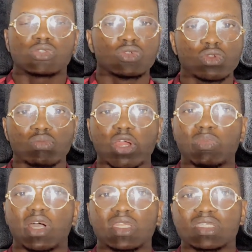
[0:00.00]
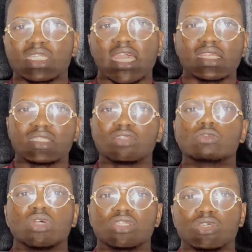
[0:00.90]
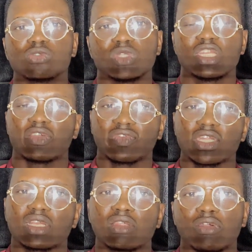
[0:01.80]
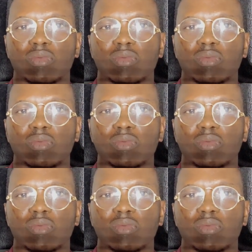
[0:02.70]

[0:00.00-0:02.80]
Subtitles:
So know more about the scientists. Questions will definitely